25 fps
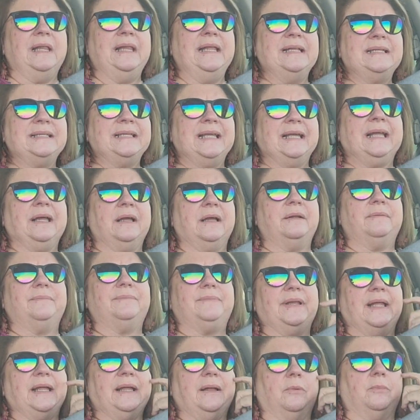it's like a,
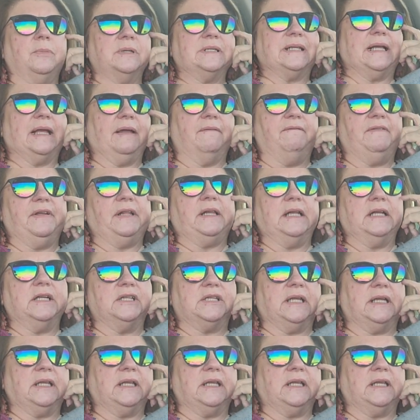like almost like a village.